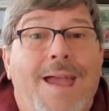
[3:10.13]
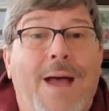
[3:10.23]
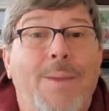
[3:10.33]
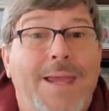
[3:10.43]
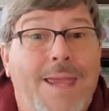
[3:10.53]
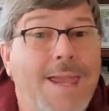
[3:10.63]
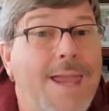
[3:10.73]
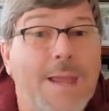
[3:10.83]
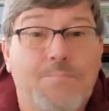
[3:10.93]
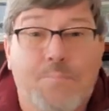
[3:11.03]
I mean, he
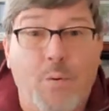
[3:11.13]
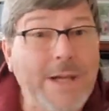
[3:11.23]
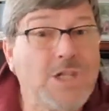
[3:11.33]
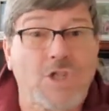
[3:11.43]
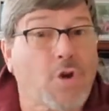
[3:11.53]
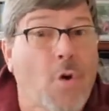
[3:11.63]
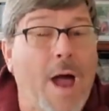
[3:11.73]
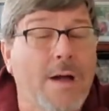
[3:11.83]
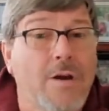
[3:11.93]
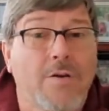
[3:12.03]
had preached the
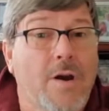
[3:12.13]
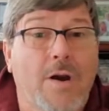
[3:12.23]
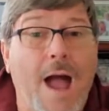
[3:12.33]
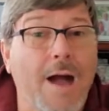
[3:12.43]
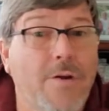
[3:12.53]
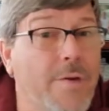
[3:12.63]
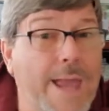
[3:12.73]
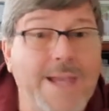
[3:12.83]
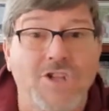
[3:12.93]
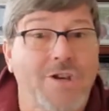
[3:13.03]

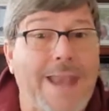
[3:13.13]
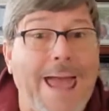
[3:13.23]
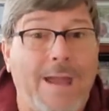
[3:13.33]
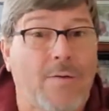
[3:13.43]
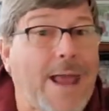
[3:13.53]
congregation down.